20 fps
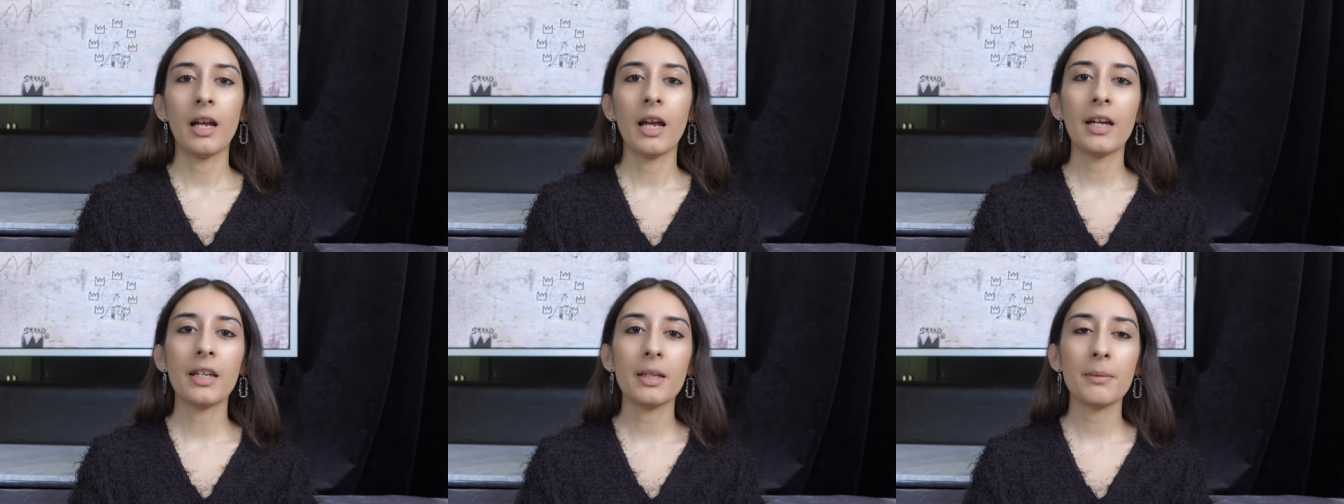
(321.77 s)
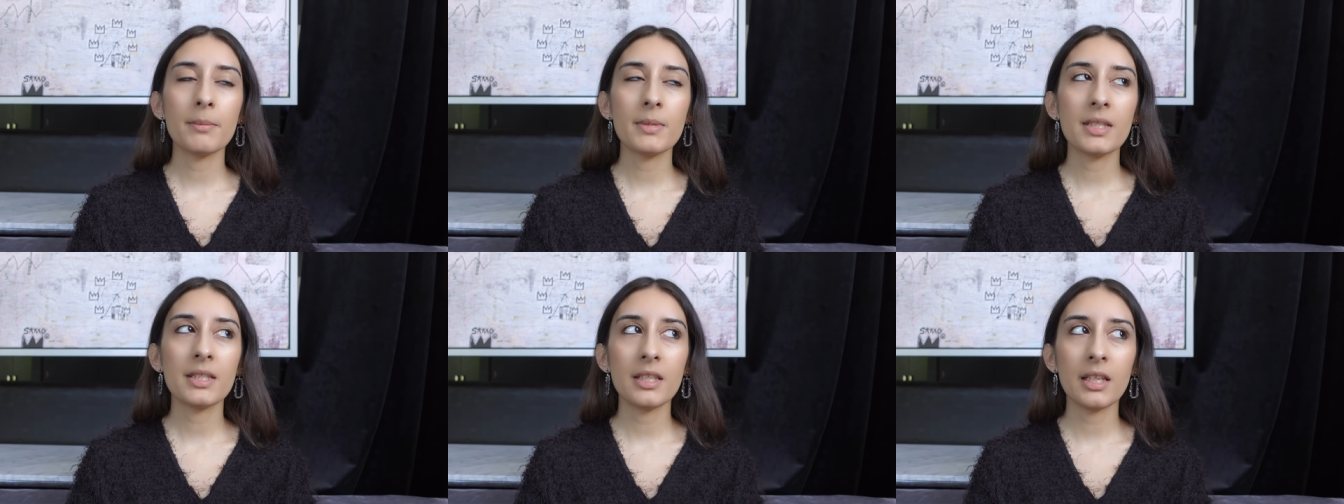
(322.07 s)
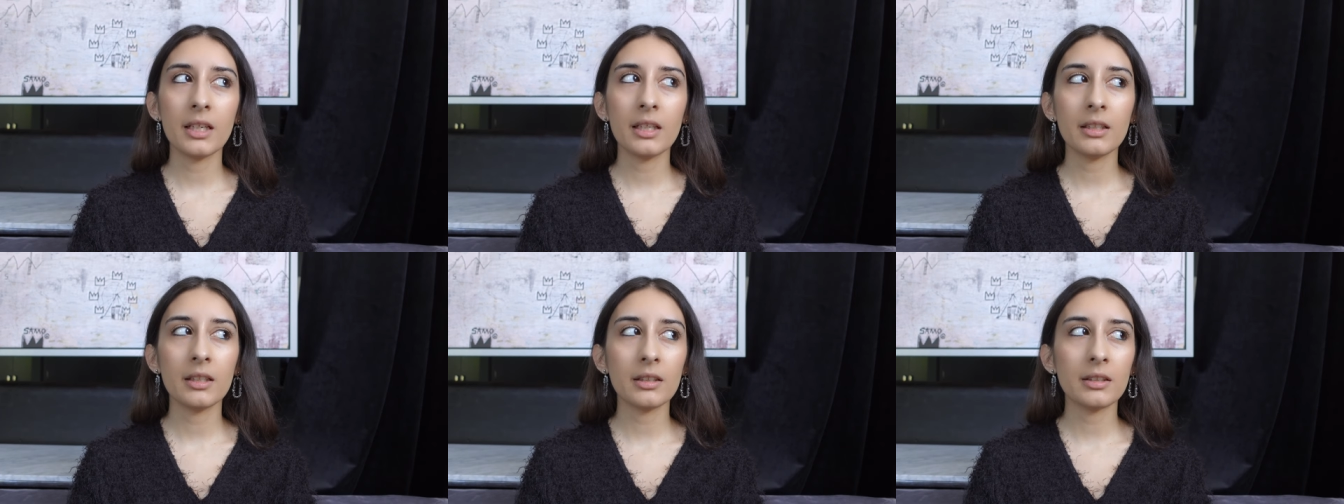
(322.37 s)
And I'm
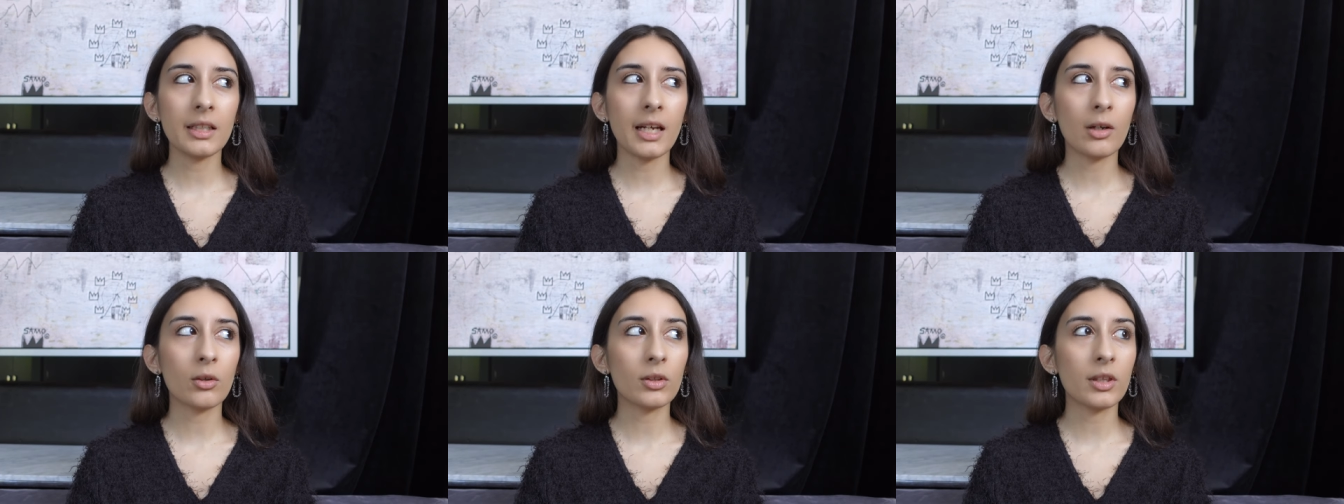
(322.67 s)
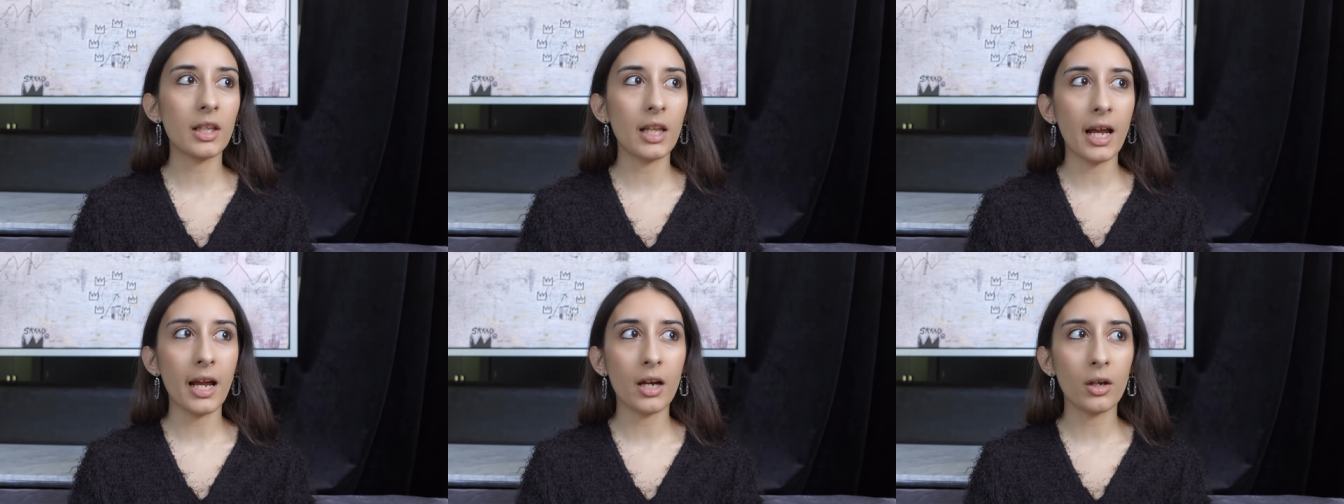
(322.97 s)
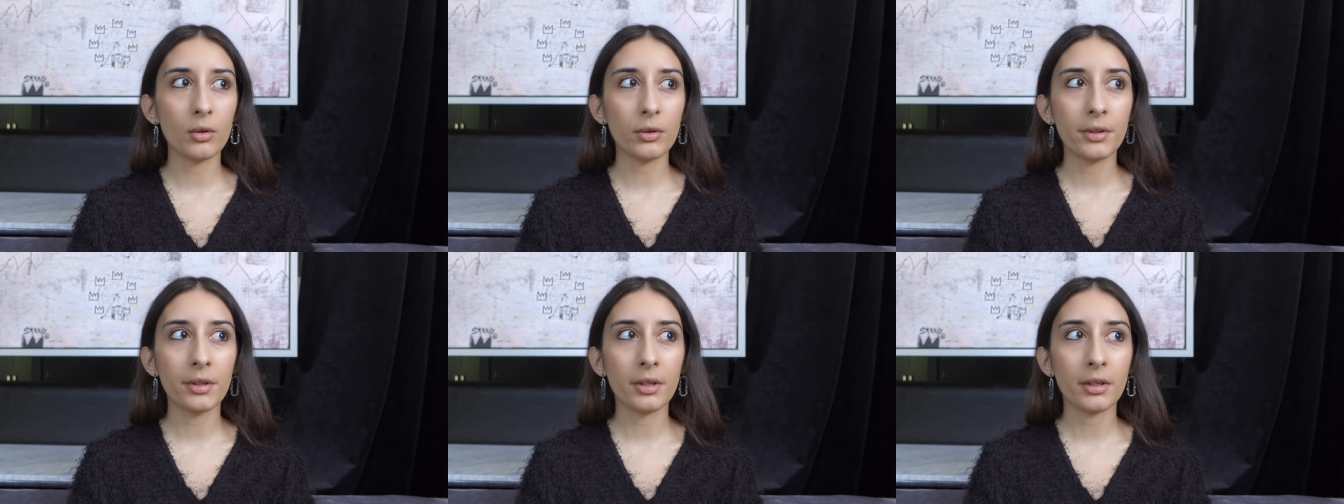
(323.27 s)
saying it out
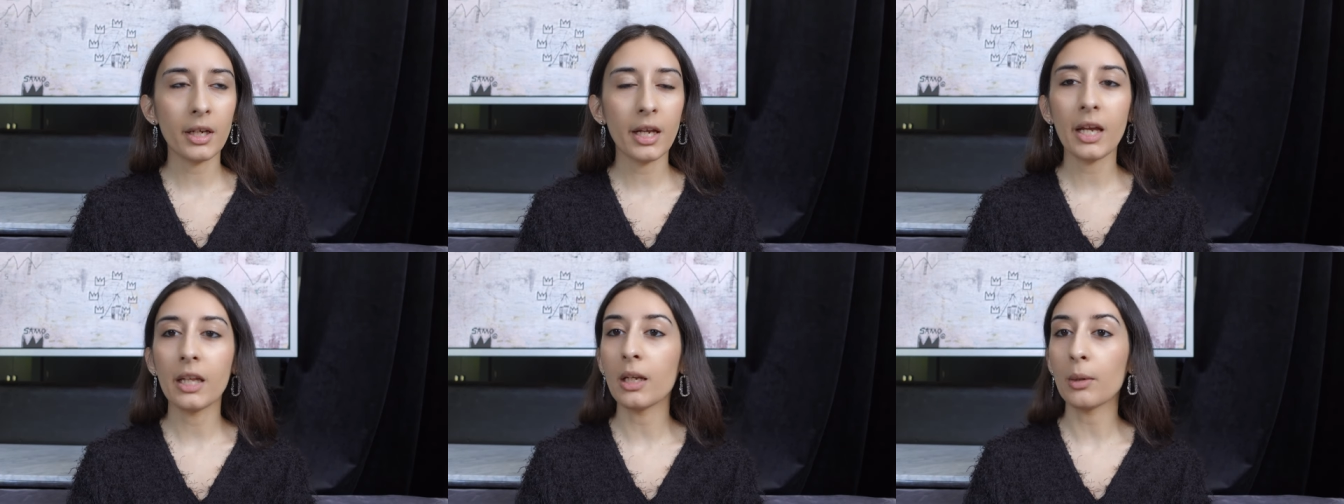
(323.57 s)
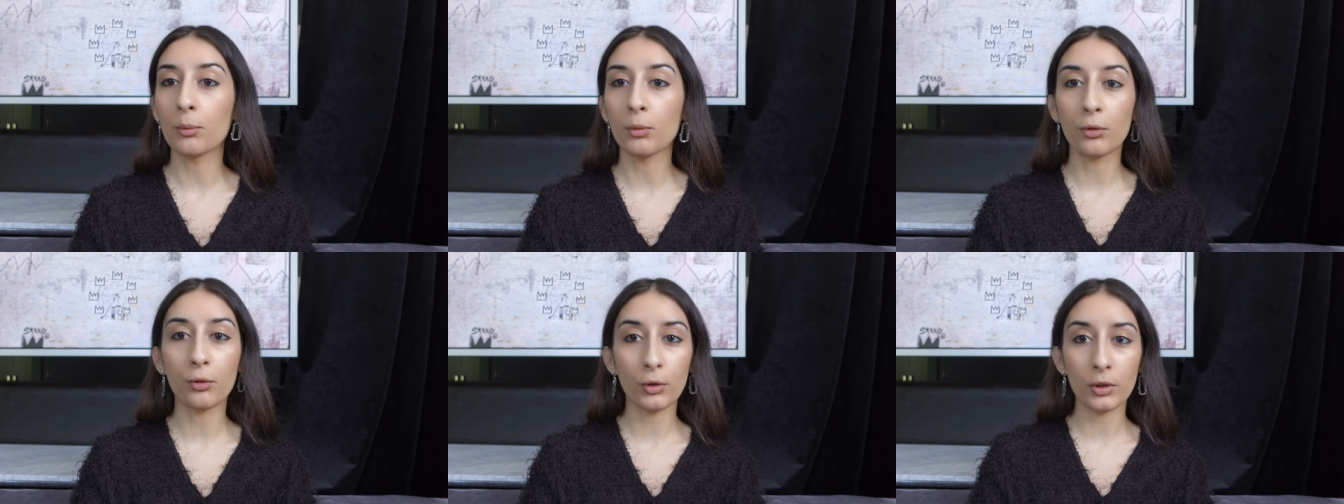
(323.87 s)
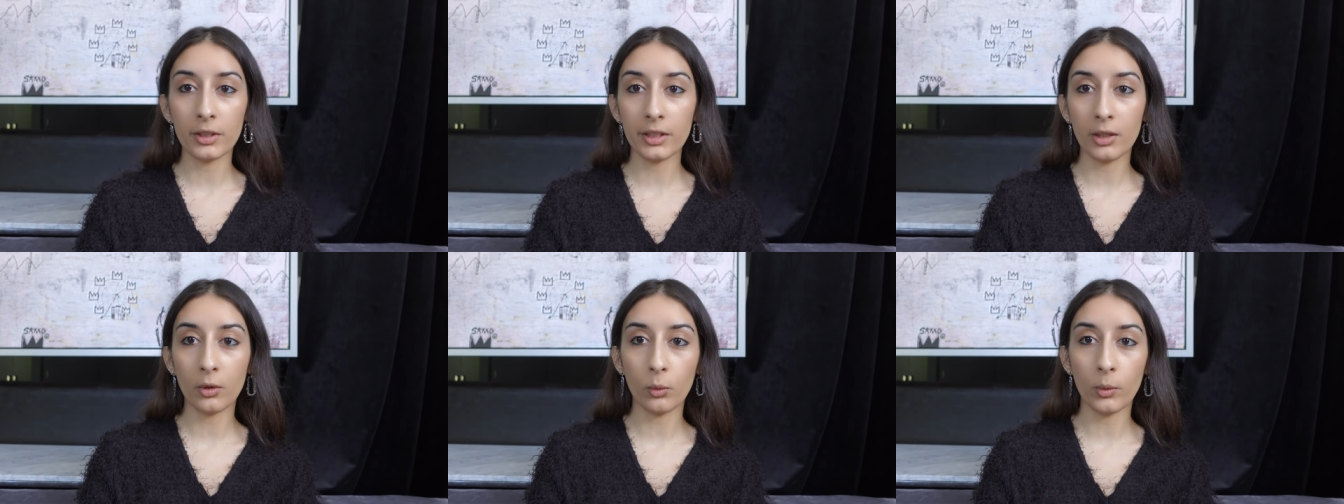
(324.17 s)
loud, and I'm
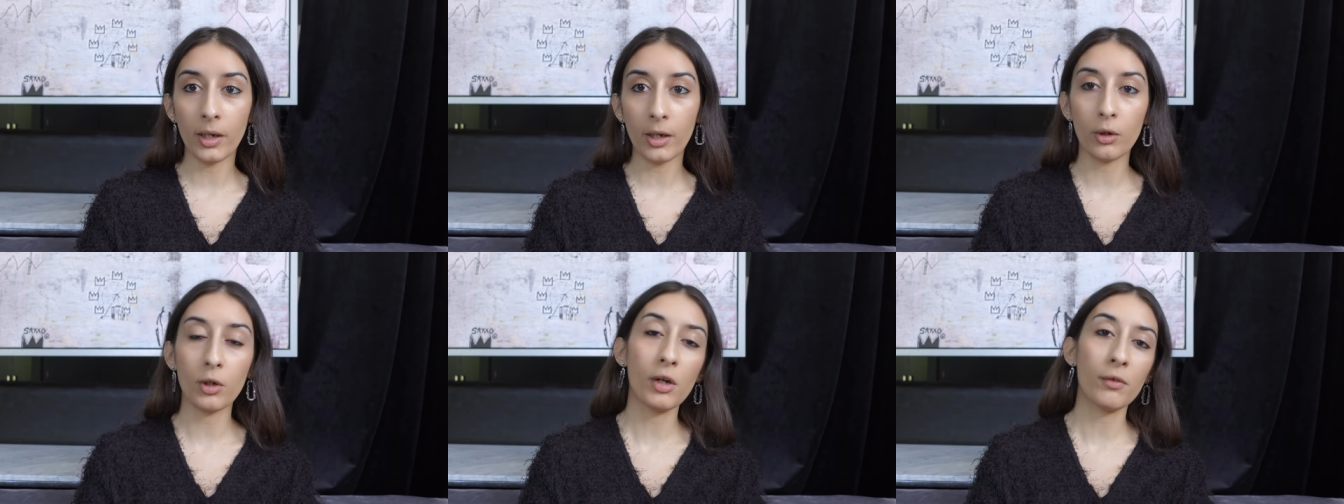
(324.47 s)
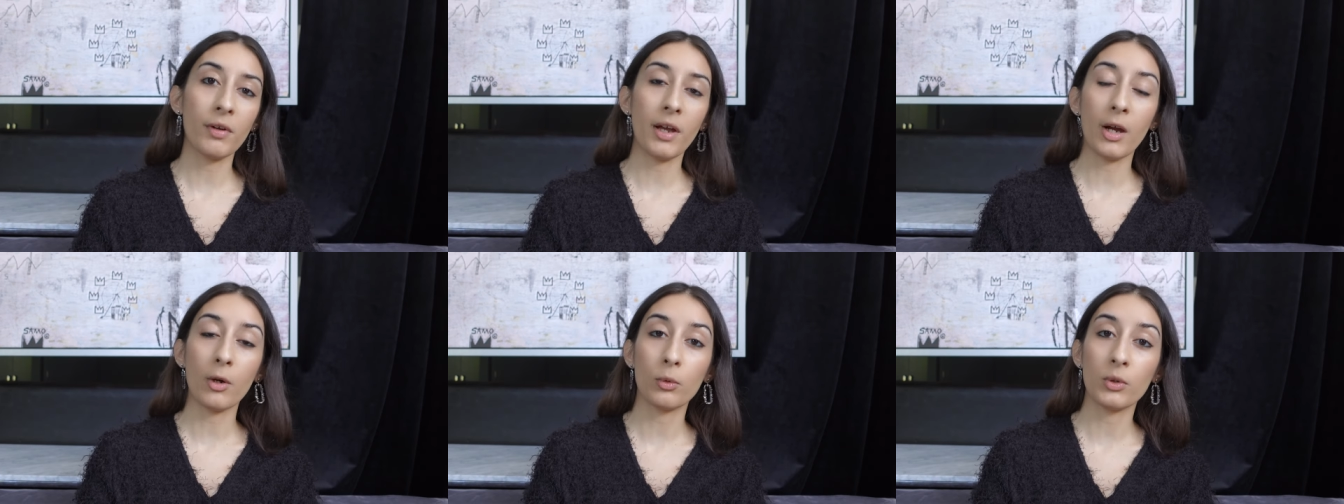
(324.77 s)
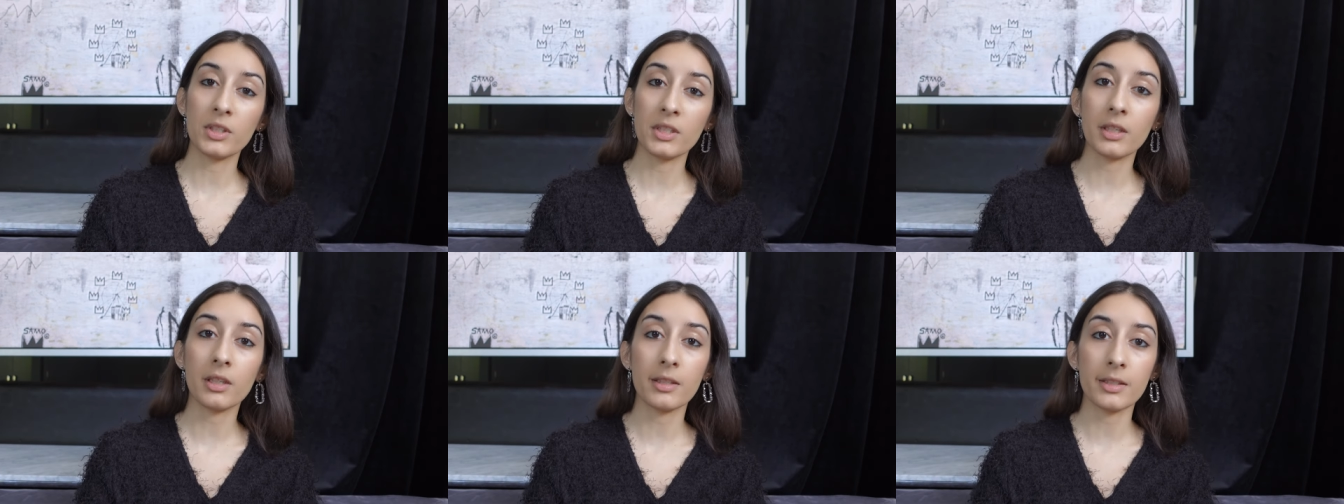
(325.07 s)
fully aware of how
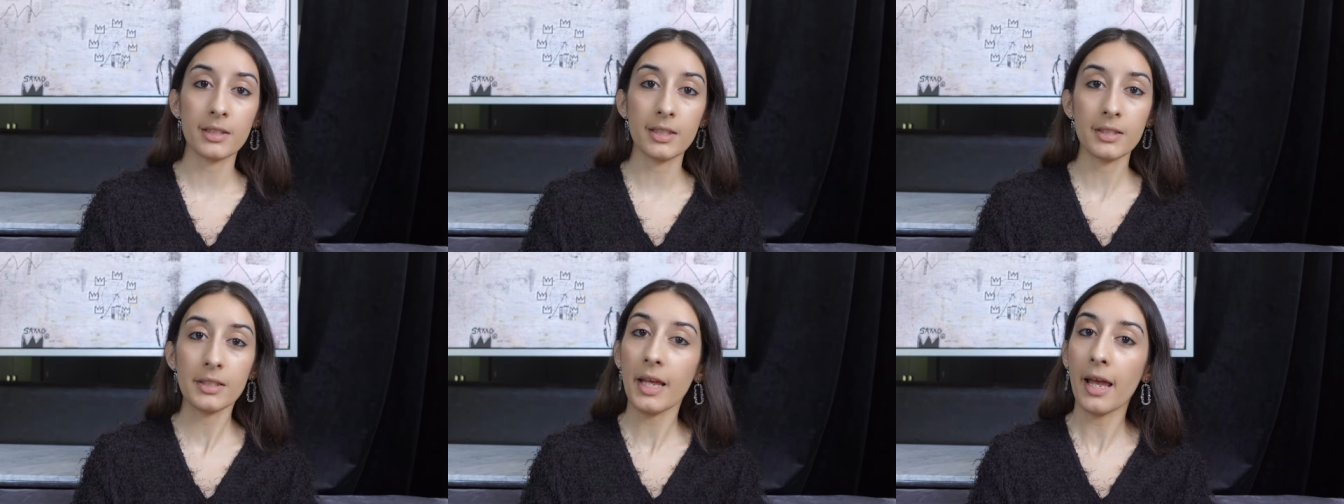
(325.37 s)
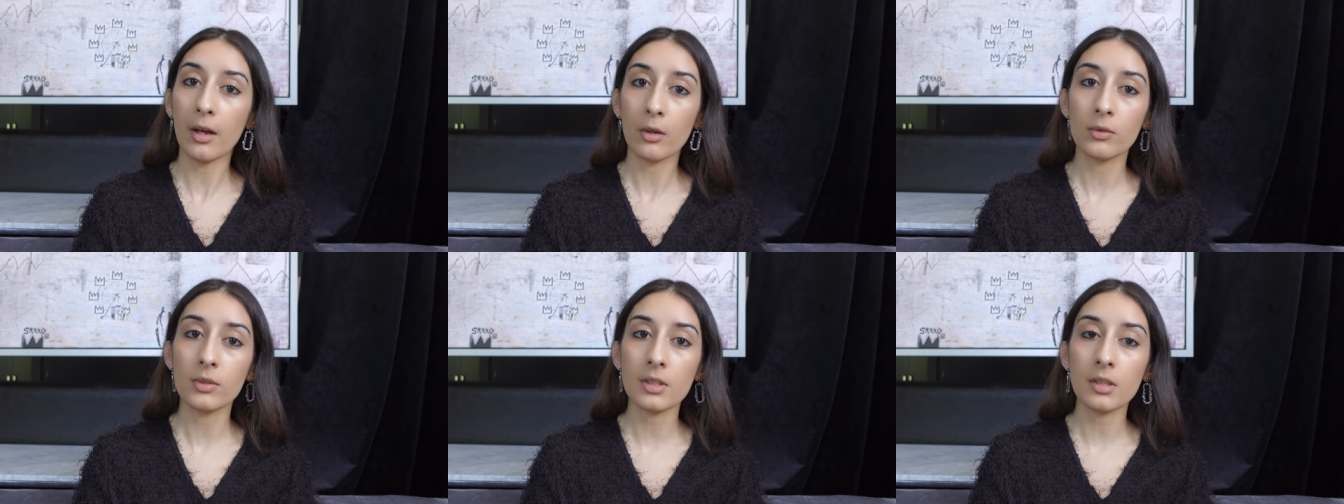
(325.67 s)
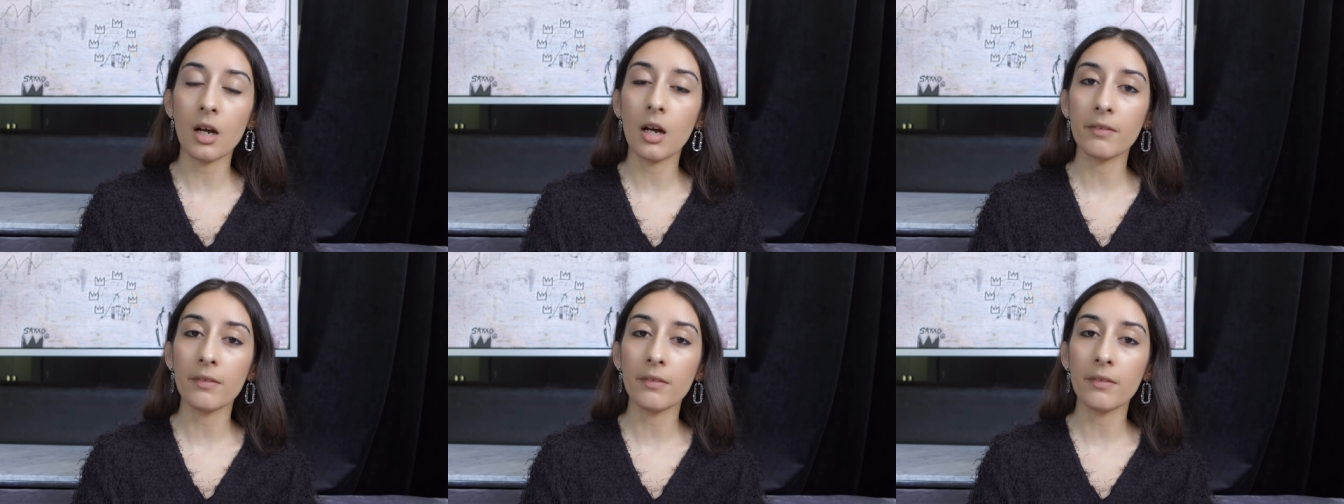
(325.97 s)
ridiculous it sounds.